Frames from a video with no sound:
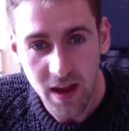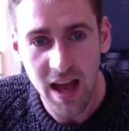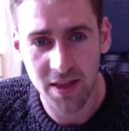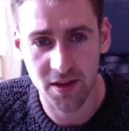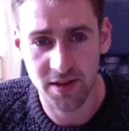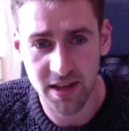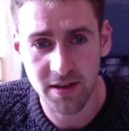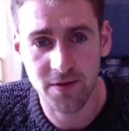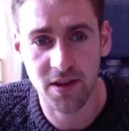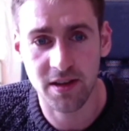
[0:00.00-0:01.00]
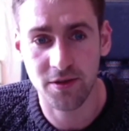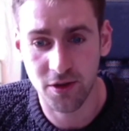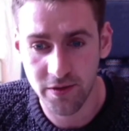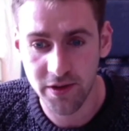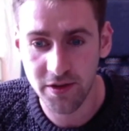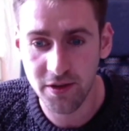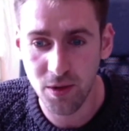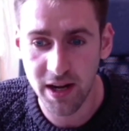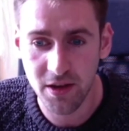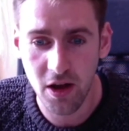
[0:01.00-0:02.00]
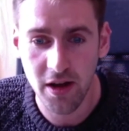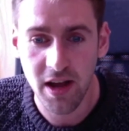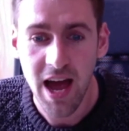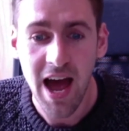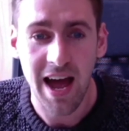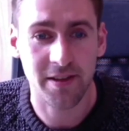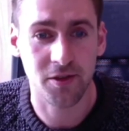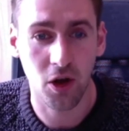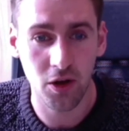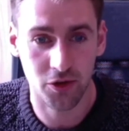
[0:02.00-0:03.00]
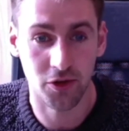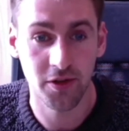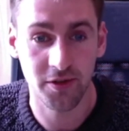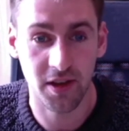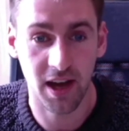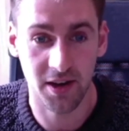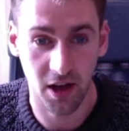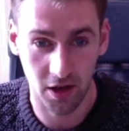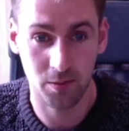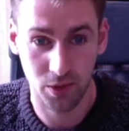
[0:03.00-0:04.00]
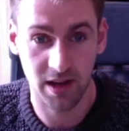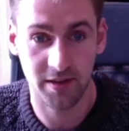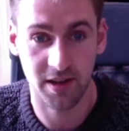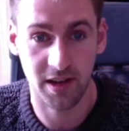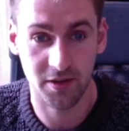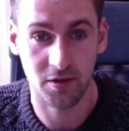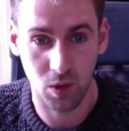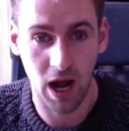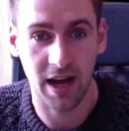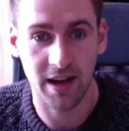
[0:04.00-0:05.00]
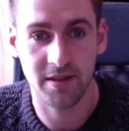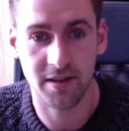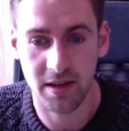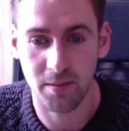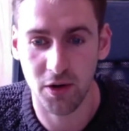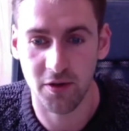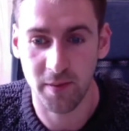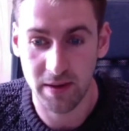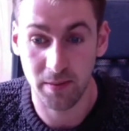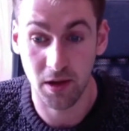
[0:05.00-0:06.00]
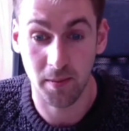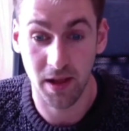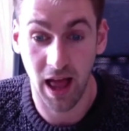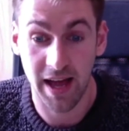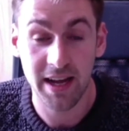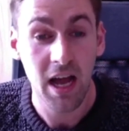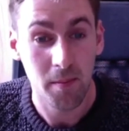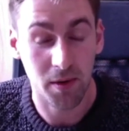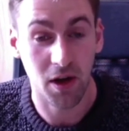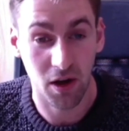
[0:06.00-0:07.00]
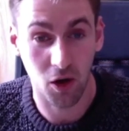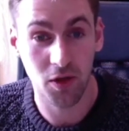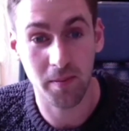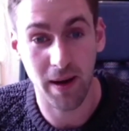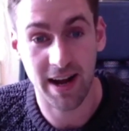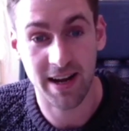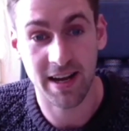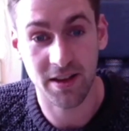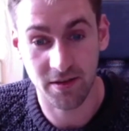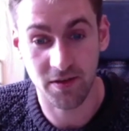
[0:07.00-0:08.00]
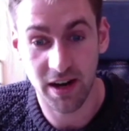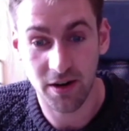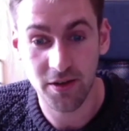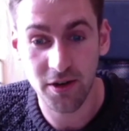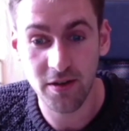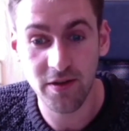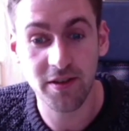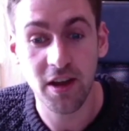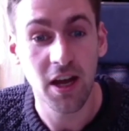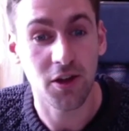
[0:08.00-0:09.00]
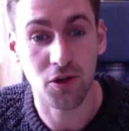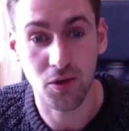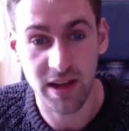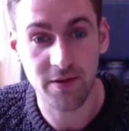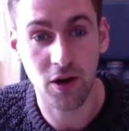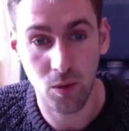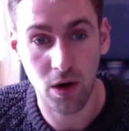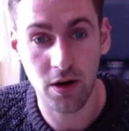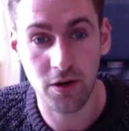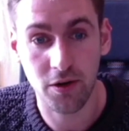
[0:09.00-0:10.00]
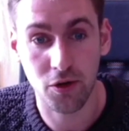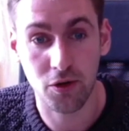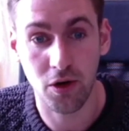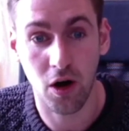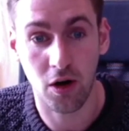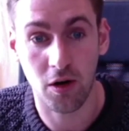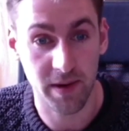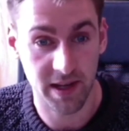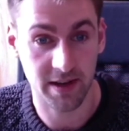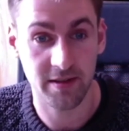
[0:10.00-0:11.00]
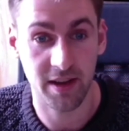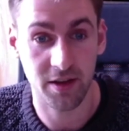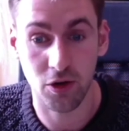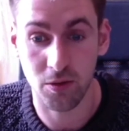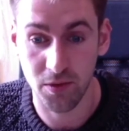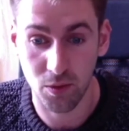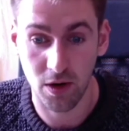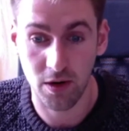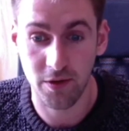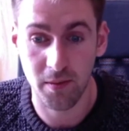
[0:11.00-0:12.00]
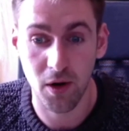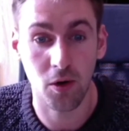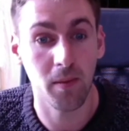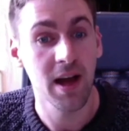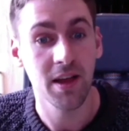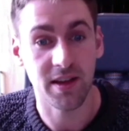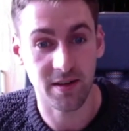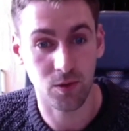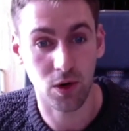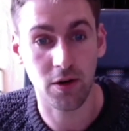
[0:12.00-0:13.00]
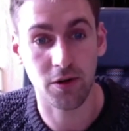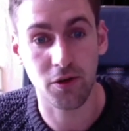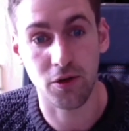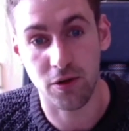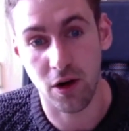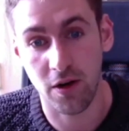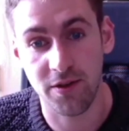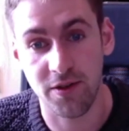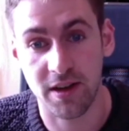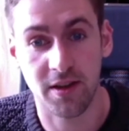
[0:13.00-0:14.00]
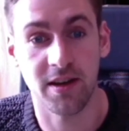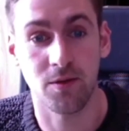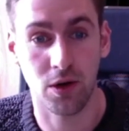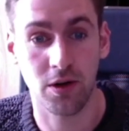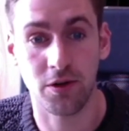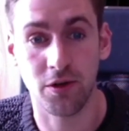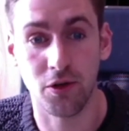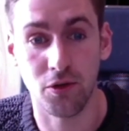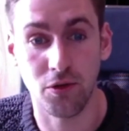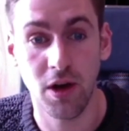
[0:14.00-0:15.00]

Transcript: and the need for these services right now. It's not just an unprecedented rise in the amount of people applying, but on the back end of their service, they've got workers who are being sent home to work from home. They have workers who are off sick. They have workers who